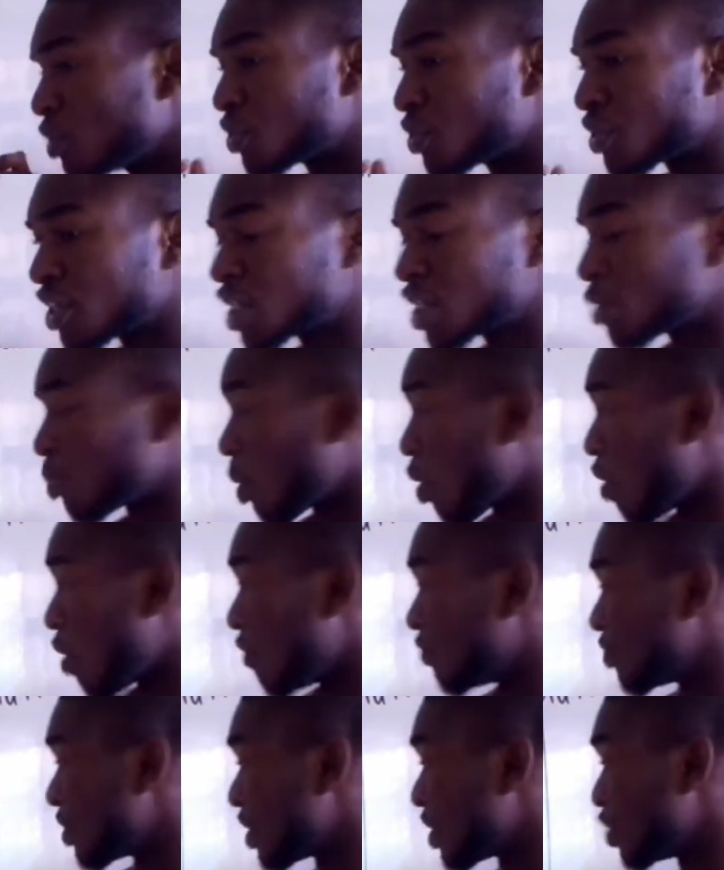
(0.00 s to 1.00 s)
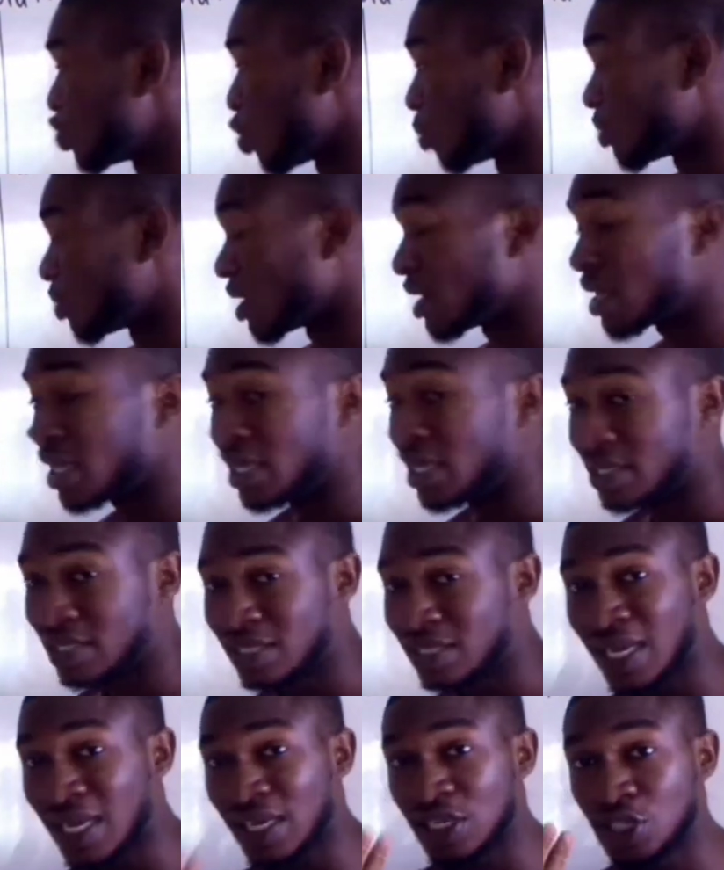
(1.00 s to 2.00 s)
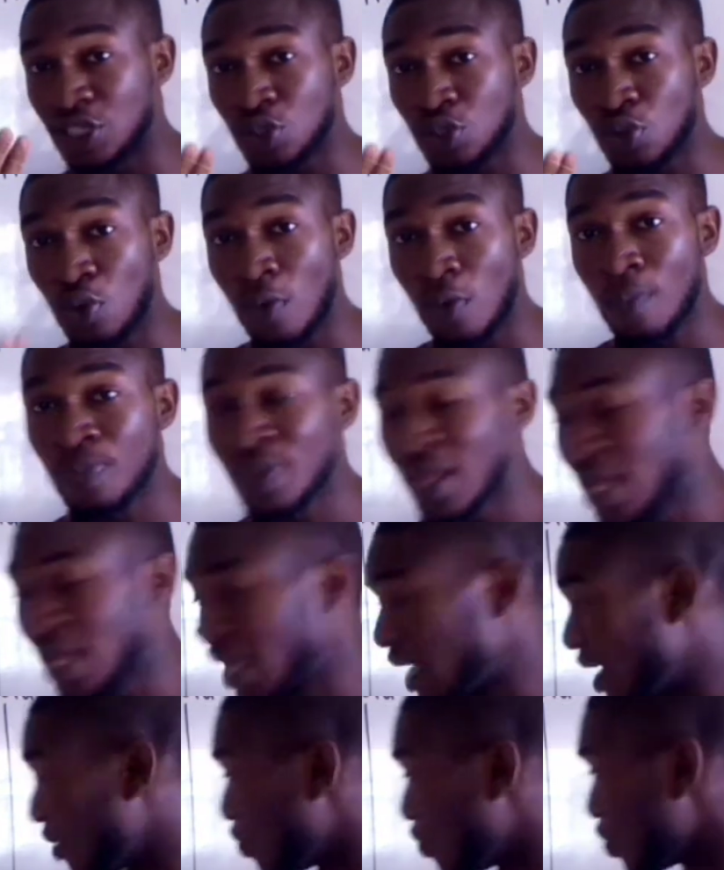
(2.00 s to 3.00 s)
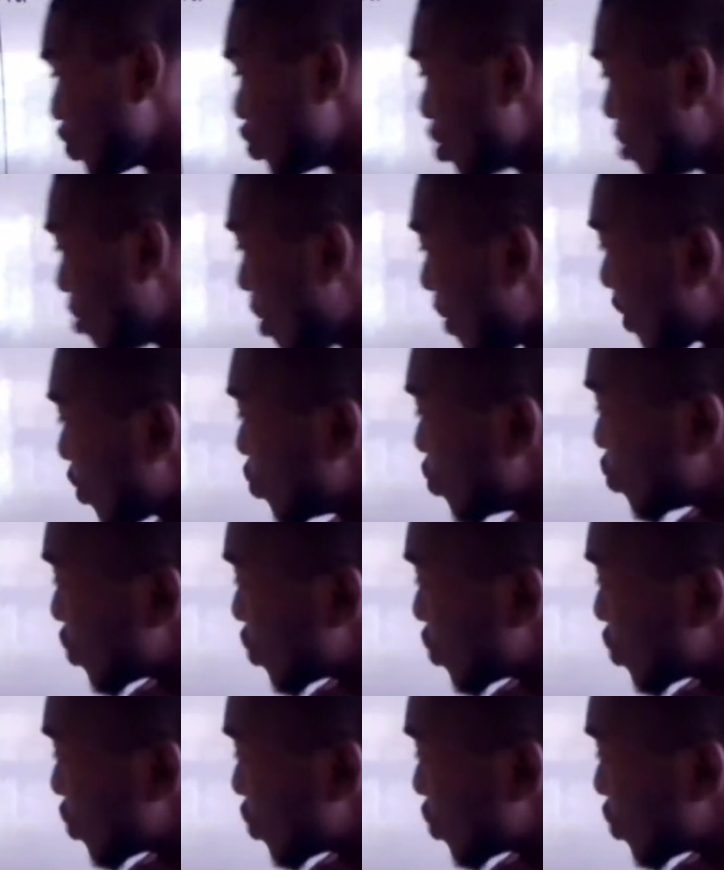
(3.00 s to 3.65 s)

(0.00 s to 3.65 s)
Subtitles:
to raise to the power of 3 to obtain 8? That is 2. And which number am I going